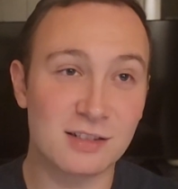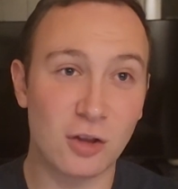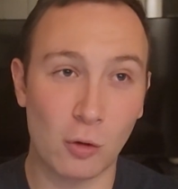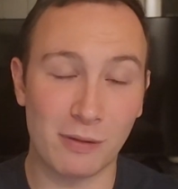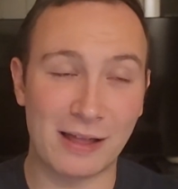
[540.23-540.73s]

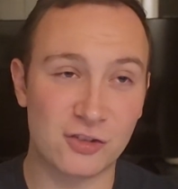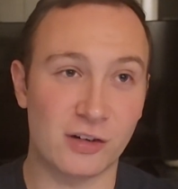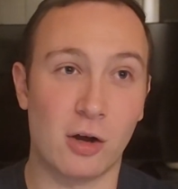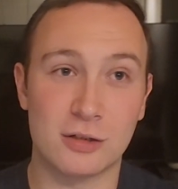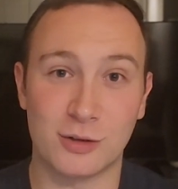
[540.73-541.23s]
Global
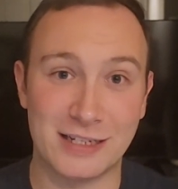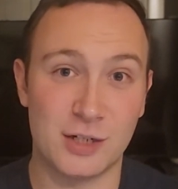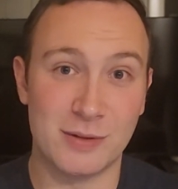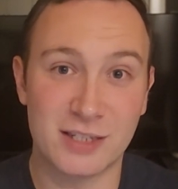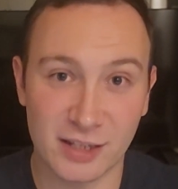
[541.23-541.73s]
Entry also gets
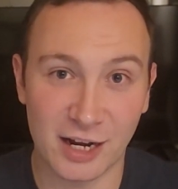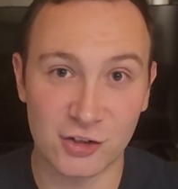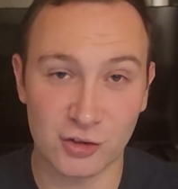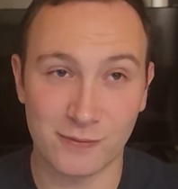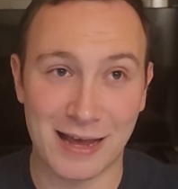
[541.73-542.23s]
you into the
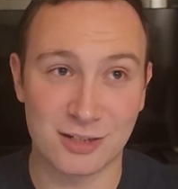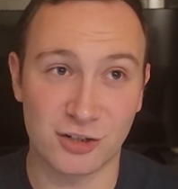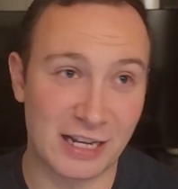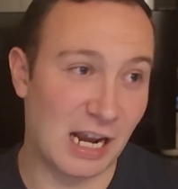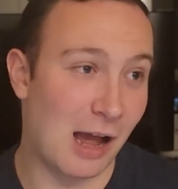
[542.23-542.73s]
country faster
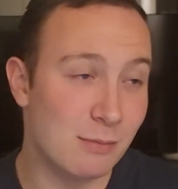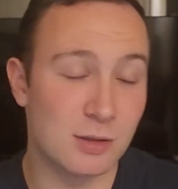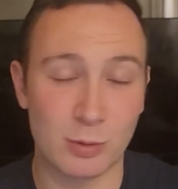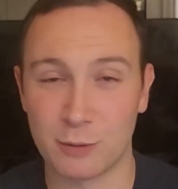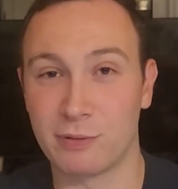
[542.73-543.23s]
and it
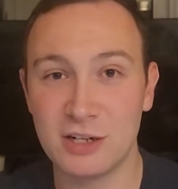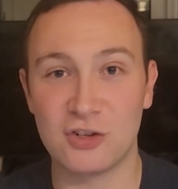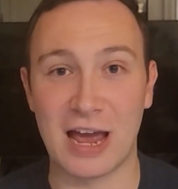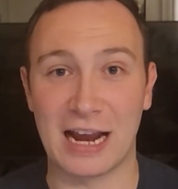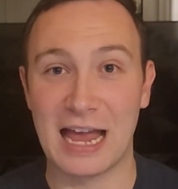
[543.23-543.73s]
comes with
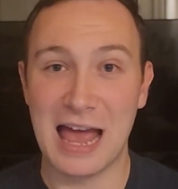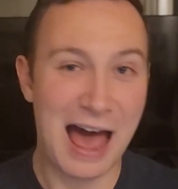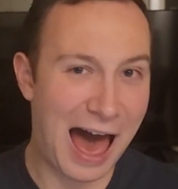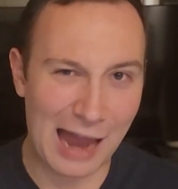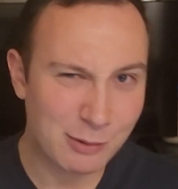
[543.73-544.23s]
PreCheck,
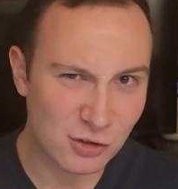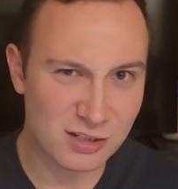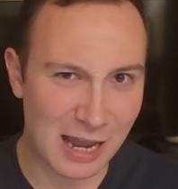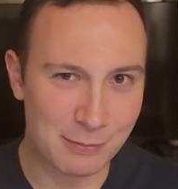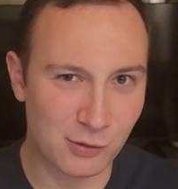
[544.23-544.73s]
I would
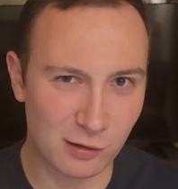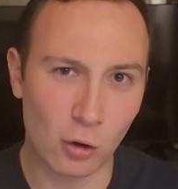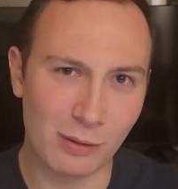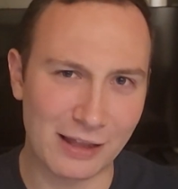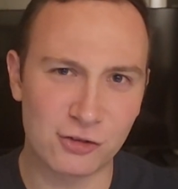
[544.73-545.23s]
just opt for
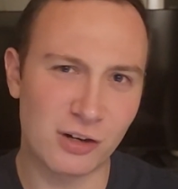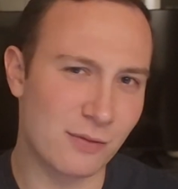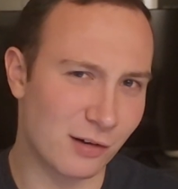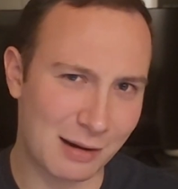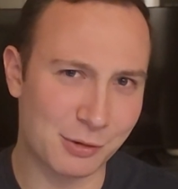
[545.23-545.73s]
Global Entry
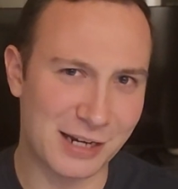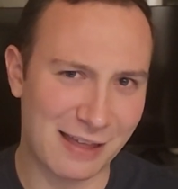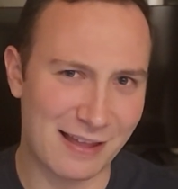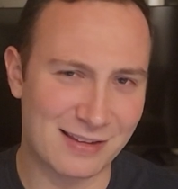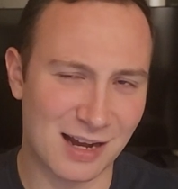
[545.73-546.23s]
if you're able to get
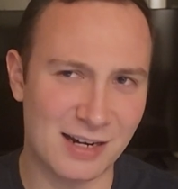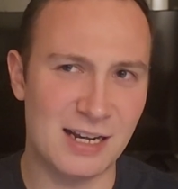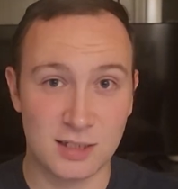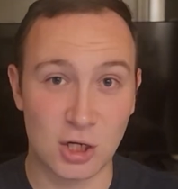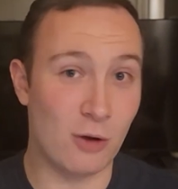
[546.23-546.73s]
that done.
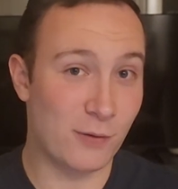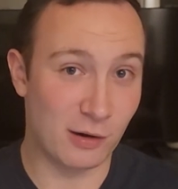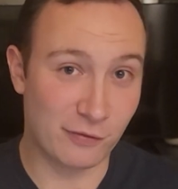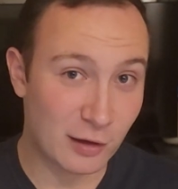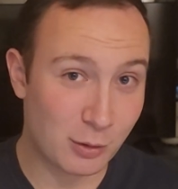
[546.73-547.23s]
So if you're
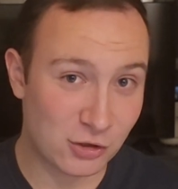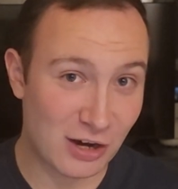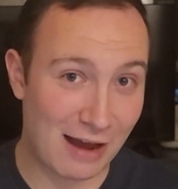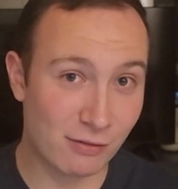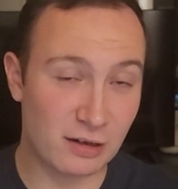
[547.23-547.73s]
a frequent
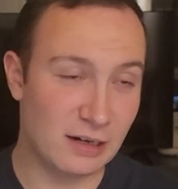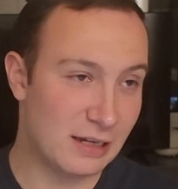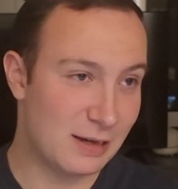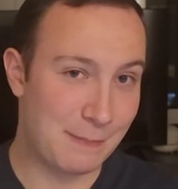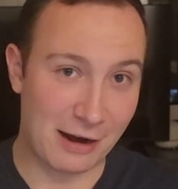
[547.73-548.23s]
traveler,
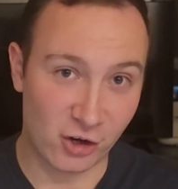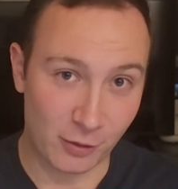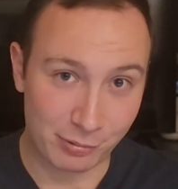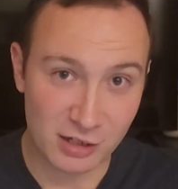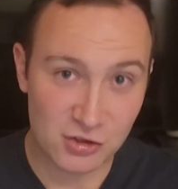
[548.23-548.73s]
pair your
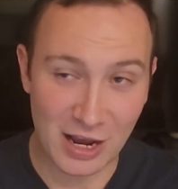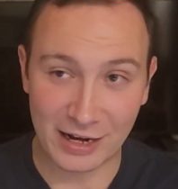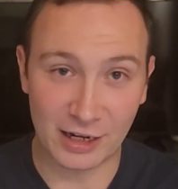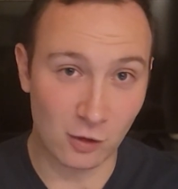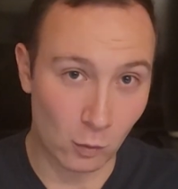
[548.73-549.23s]

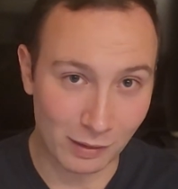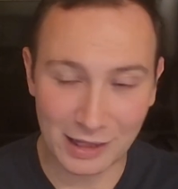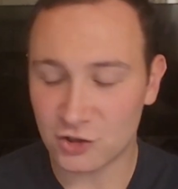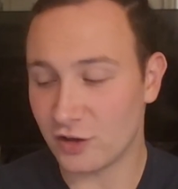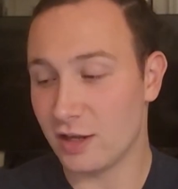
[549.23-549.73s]
PreCheck and Global
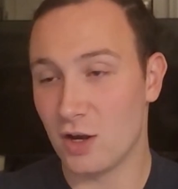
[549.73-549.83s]
Entry